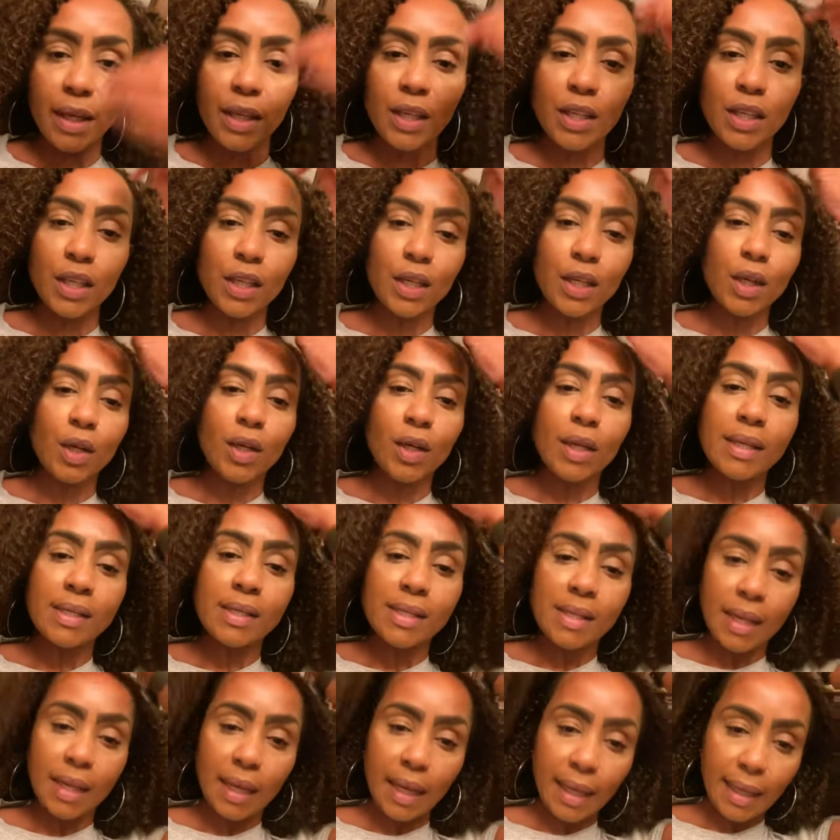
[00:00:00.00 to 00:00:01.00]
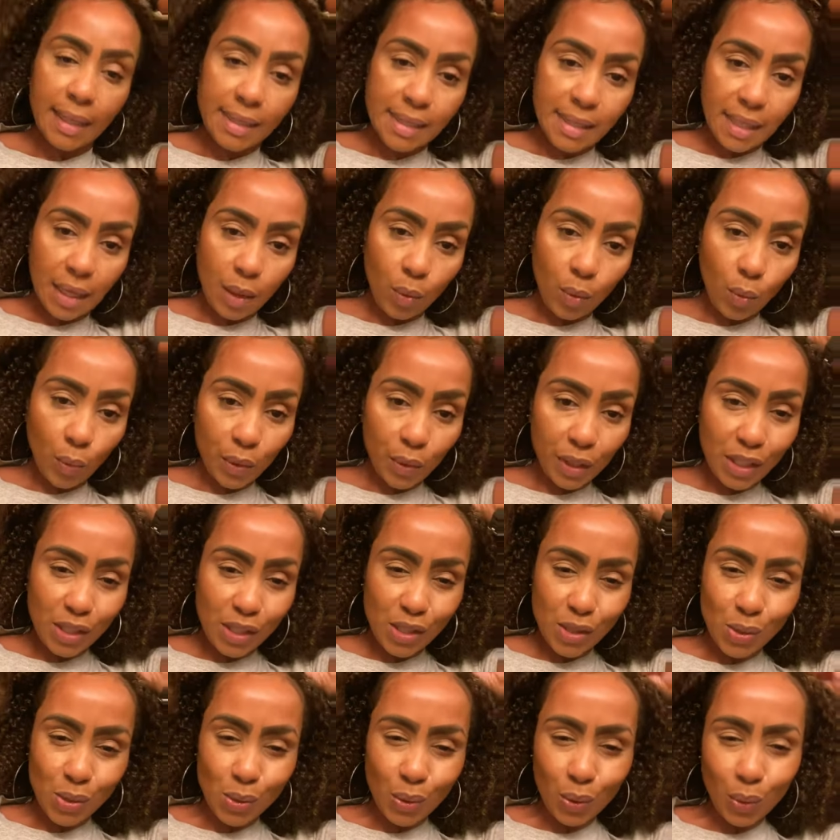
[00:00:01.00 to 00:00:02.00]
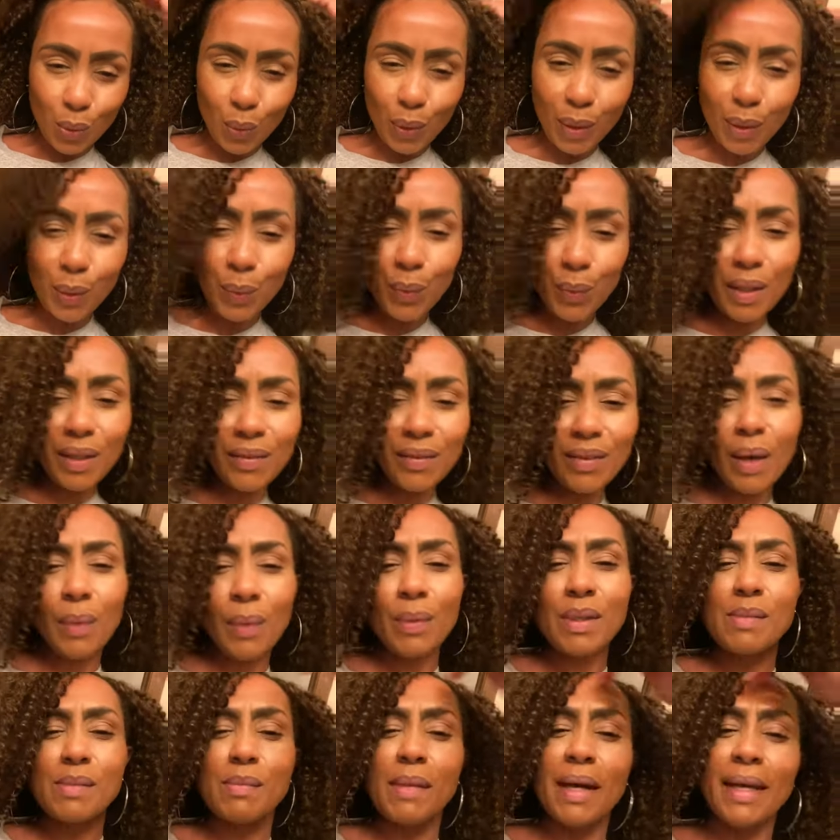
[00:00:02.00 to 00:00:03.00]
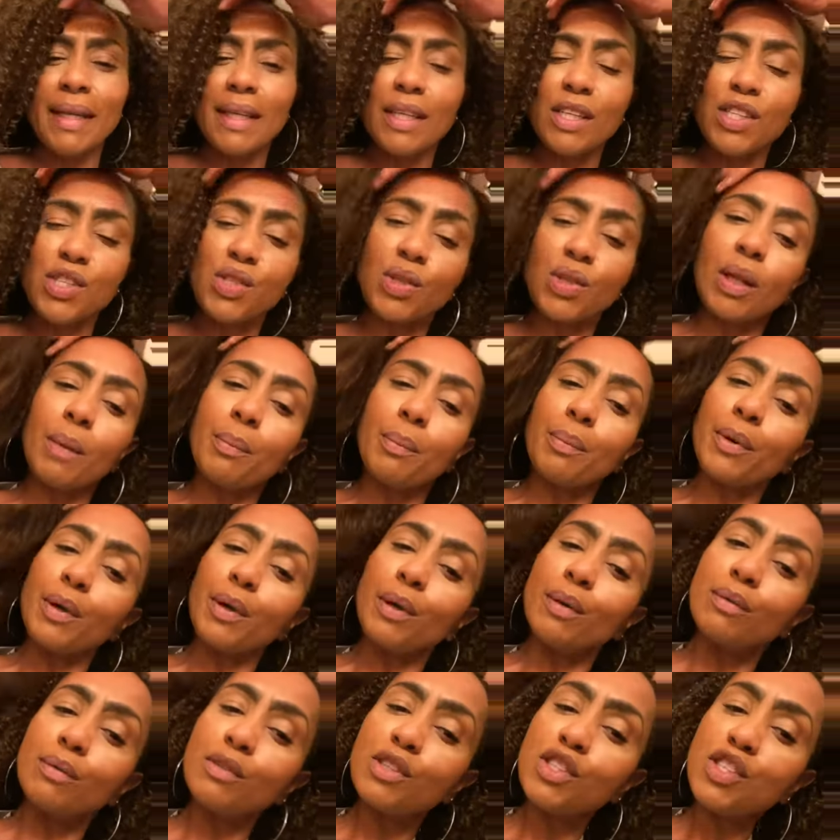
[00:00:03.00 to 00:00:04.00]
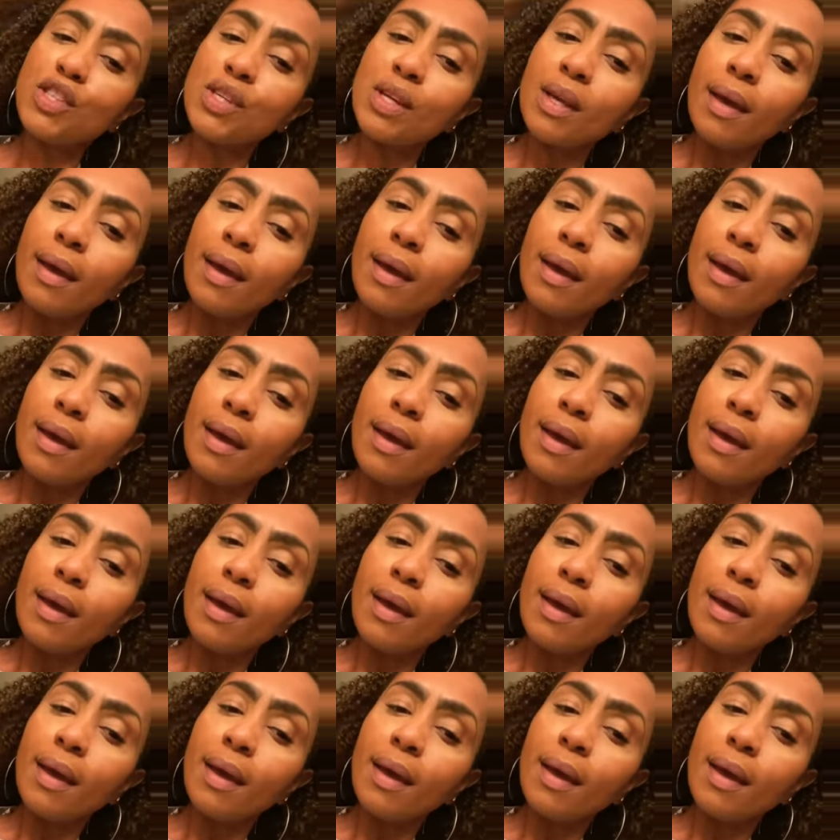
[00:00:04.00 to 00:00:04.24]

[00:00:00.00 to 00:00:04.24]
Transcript: You know, because like I said, I wanted to do a quick weave. That was my initial approach.